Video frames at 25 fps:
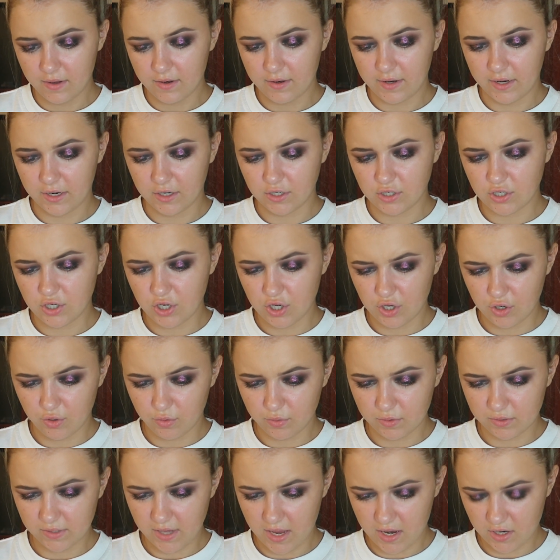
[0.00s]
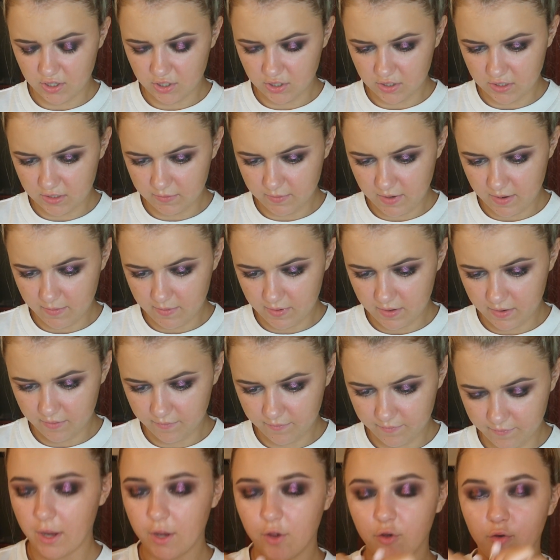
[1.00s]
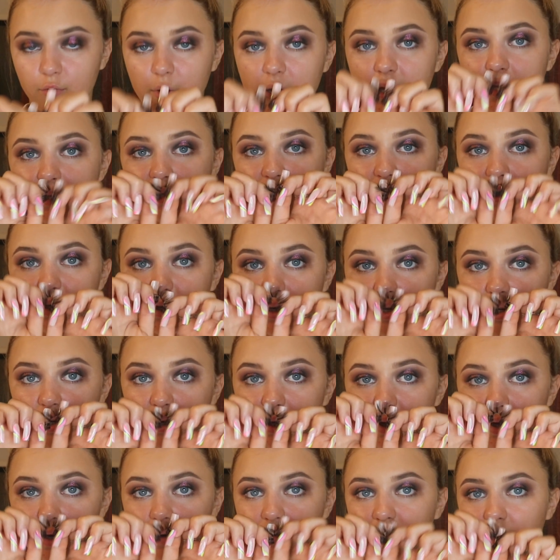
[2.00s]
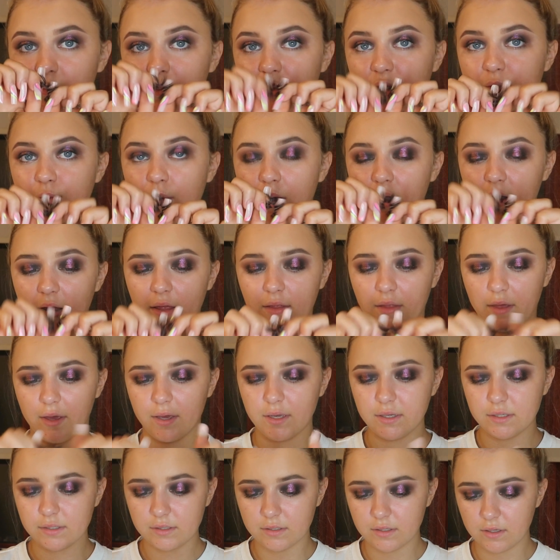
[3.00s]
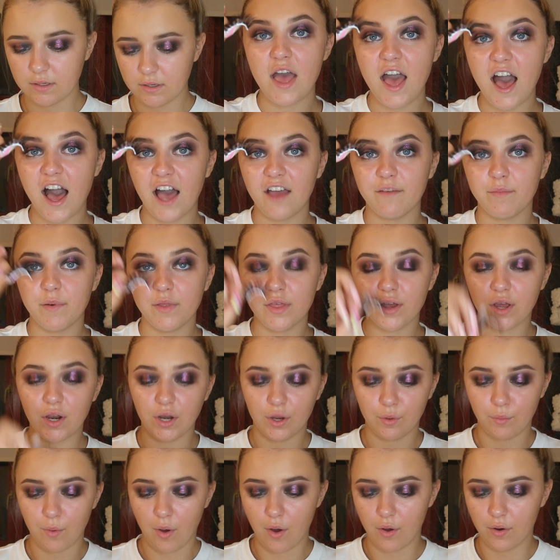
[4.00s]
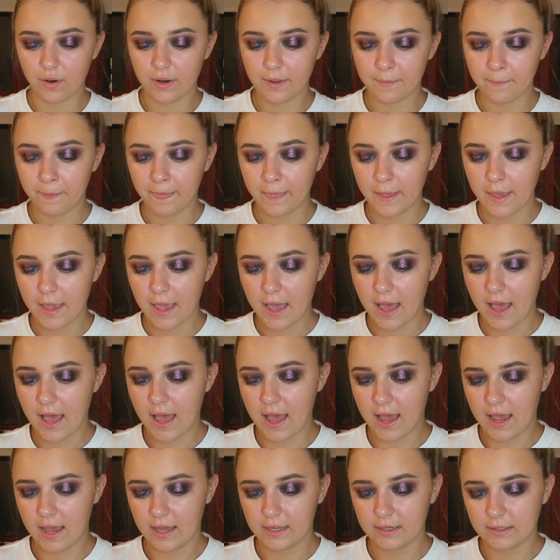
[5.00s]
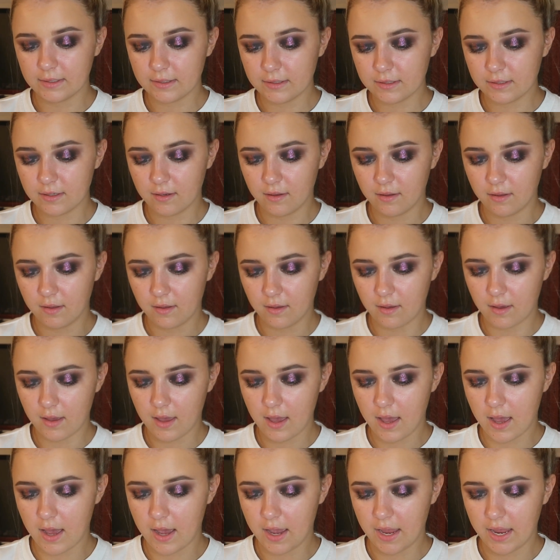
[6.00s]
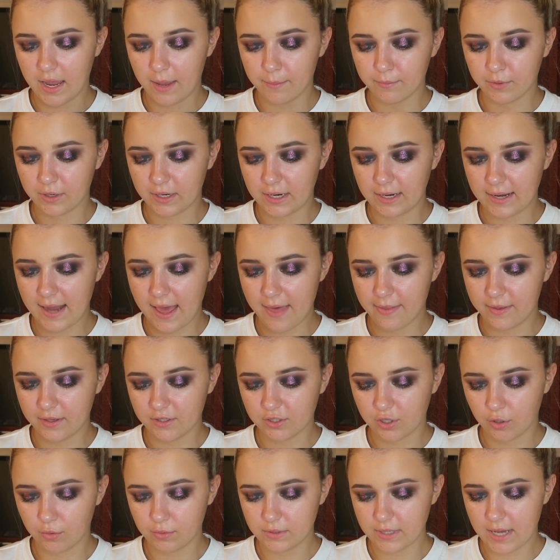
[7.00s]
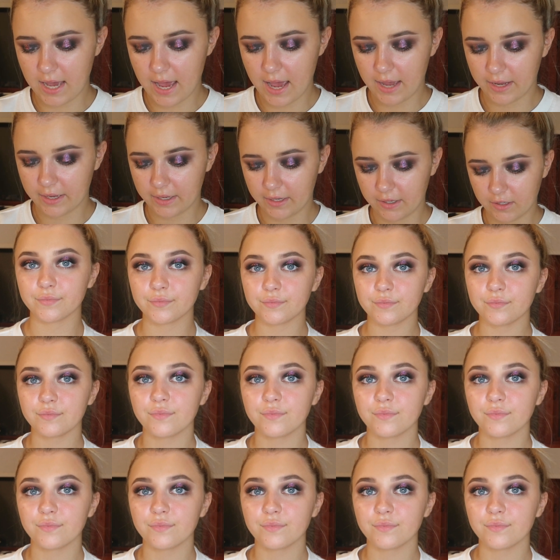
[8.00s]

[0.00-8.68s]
like two sections maybe. I always curve them as well like this. I put the glue on and I am gonna let this go tacky.